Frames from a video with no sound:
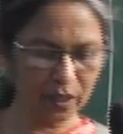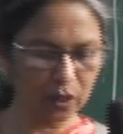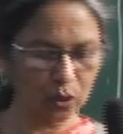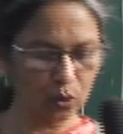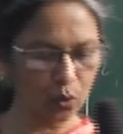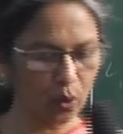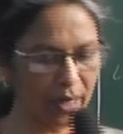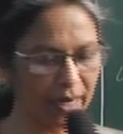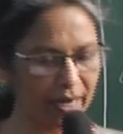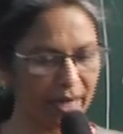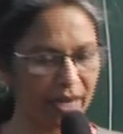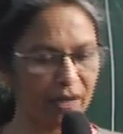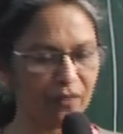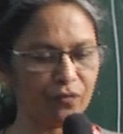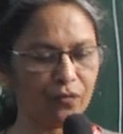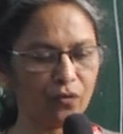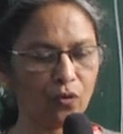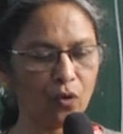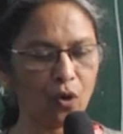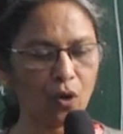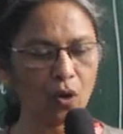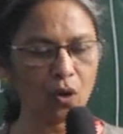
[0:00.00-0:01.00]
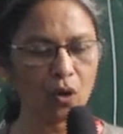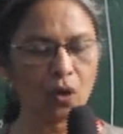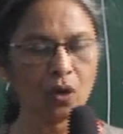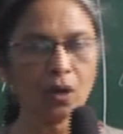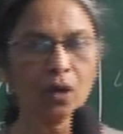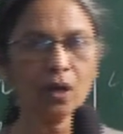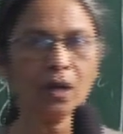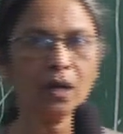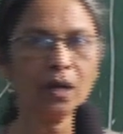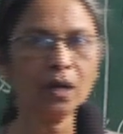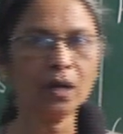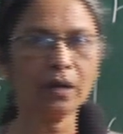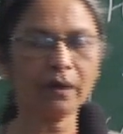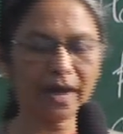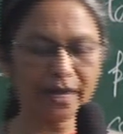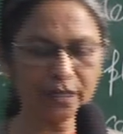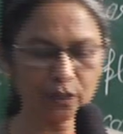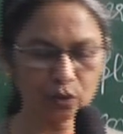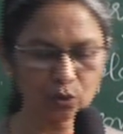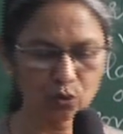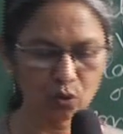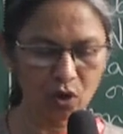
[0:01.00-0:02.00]
204,
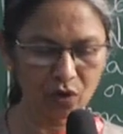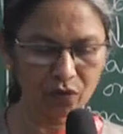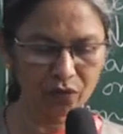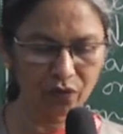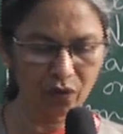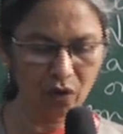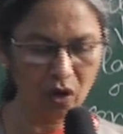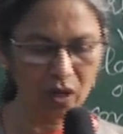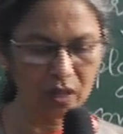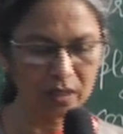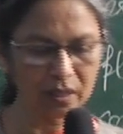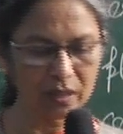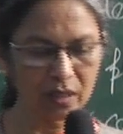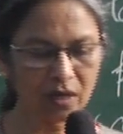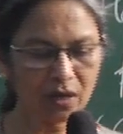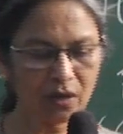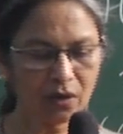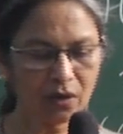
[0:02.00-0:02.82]
write true or false.